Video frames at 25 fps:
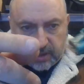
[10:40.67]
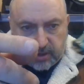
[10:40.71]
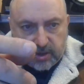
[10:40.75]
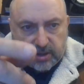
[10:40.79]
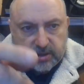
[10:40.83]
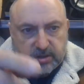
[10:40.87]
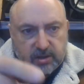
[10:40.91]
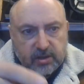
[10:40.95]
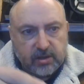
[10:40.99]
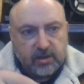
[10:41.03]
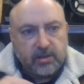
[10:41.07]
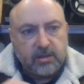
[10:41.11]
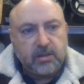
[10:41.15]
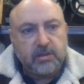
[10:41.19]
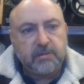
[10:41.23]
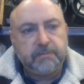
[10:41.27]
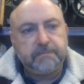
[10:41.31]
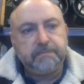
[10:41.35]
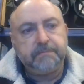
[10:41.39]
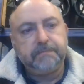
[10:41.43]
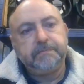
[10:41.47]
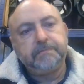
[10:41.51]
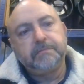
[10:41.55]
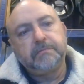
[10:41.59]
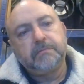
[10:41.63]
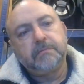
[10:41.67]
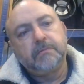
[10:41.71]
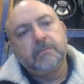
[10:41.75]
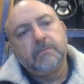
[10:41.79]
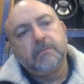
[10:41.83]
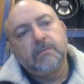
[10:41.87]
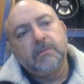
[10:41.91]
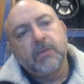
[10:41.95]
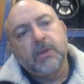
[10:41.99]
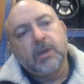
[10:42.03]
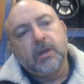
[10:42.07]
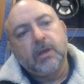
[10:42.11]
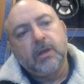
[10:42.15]
And this is
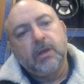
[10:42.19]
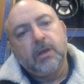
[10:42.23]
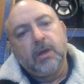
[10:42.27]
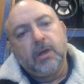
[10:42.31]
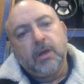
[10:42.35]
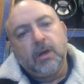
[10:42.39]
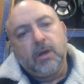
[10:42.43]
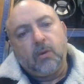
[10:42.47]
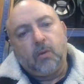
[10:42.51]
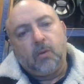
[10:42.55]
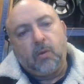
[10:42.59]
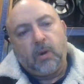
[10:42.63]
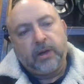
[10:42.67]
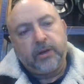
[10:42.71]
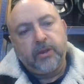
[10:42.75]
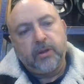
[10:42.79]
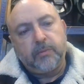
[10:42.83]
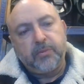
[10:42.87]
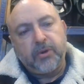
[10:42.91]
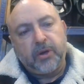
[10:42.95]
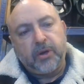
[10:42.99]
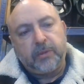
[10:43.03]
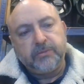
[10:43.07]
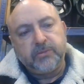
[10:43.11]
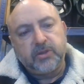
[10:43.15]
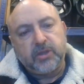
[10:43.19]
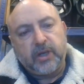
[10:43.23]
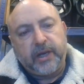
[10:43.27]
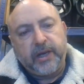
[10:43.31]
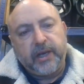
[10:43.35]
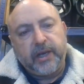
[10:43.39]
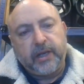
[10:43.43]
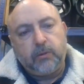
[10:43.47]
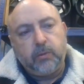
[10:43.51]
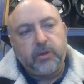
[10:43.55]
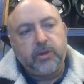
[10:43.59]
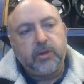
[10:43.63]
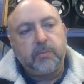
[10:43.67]
one of the problems I
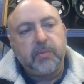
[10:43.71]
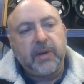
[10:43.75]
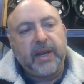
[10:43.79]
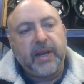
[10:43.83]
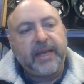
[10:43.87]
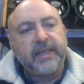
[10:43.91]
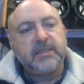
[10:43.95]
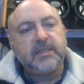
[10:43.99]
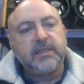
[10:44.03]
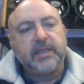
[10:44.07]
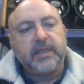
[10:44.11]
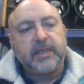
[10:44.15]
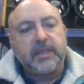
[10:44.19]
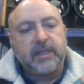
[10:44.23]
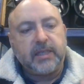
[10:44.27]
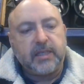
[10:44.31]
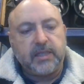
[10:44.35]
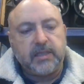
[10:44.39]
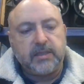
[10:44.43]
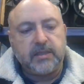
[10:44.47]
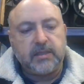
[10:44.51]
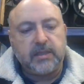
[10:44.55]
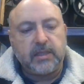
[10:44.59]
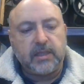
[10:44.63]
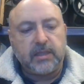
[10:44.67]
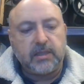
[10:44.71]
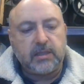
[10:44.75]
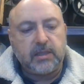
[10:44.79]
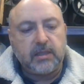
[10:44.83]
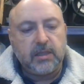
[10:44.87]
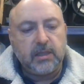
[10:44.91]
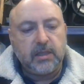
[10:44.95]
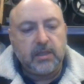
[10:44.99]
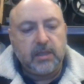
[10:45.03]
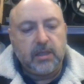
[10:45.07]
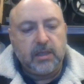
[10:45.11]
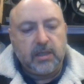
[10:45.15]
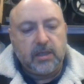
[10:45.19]
had with the plastic, is that
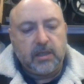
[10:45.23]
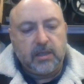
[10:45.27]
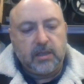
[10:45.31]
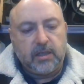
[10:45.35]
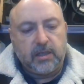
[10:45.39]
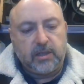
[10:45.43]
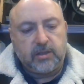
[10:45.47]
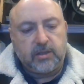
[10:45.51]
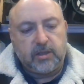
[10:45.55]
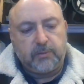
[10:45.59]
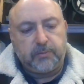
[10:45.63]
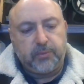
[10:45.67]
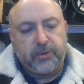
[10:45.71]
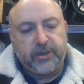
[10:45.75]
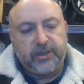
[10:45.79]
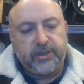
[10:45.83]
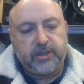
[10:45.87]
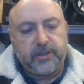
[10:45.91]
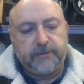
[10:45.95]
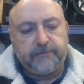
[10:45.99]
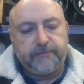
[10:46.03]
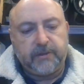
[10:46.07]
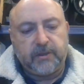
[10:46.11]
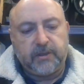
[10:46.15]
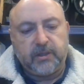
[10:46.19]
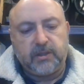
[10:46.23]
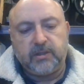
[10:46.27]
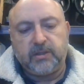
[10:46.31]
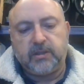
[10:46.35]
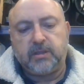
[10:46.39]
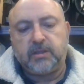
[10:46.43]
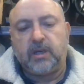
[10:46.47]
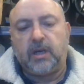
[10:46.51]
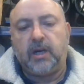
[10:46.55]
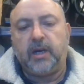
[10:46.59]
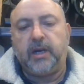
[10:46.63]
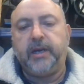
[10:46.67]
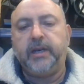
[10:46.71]
it's a pressure fit
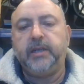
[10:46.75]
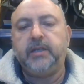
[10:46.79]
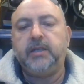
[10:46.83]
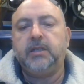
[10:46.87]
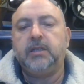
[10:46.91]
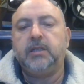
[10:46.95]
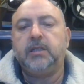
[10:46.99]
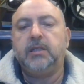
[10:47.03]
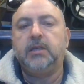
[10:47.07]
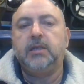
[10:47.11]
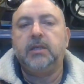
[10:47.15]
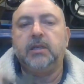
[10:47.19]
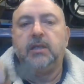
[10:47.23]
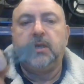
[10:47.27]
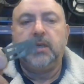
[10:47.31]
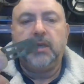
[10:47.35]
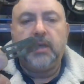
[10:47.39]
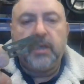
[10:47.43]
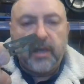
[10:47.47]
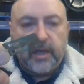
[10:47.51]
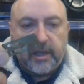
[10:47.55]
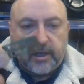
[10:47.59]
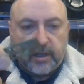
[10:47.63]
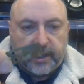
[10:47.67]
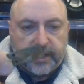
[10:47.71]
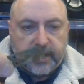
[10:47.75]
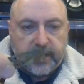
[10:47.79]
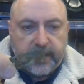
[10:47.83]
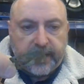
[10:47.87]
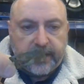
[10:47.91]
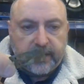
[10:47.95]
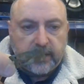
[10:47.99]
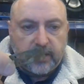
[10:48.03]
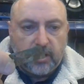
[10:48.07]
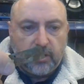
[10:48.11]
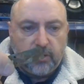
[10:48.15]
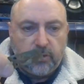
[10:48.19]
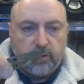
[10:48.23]
inside, and I
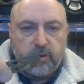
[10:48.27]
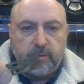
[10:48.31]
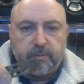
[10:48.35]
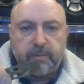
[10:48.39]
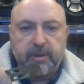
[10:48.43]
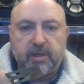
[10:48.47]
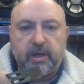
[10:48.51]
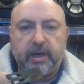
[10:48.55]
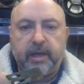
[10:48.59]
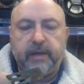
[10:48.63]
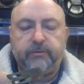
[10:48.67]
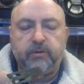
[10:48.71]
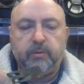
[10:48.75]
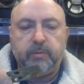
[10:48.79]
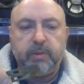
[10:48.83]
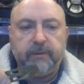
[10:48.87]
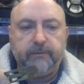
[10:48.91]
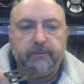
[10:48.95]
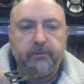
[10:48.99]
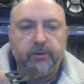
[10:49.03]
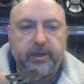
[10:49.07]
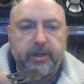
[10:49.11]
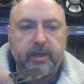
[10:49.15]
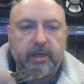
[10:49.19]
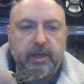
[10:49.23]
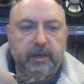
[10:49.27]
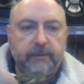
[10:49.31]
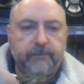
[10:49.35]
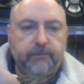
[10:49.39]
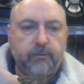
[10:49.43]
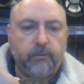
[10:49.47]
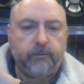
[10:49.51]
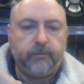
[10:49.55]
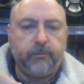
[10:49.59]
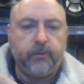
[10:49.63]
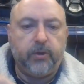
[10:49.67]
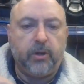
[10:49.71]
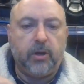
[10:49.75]
can glue them, but I have to be very
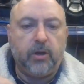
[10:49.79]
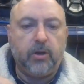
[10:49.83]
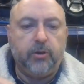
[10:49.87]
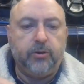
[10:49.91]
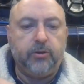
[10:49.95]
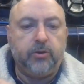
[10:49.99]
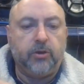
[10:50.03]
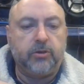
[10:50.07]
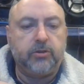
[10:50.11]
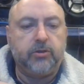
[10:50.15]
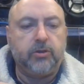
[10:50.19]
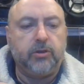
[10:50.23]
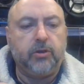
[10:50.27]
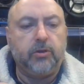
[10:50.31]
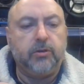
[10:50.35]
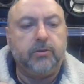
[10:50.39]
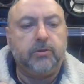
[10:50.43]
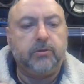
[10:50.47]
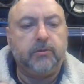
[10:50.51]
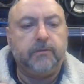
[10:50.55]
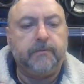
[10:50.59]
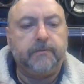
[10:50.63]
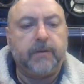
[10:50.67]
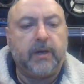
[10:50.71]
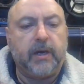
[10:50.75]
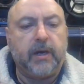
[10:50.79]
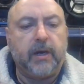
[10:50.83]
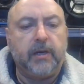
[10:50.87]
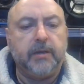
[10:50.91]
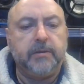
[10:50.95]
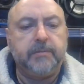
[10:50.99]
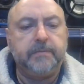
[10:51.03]
careful for the glue not to go too far.